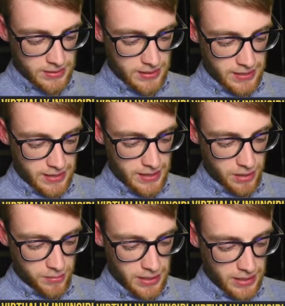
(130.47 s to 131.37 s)

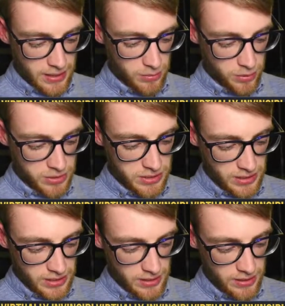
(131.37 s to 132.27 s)
um, and we'll
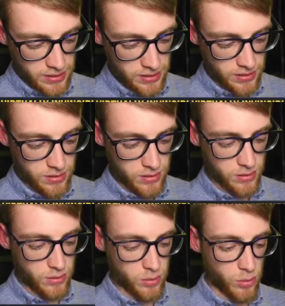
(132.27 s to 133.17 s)
see
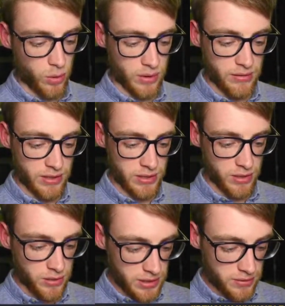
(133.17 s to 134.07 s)
what they've included.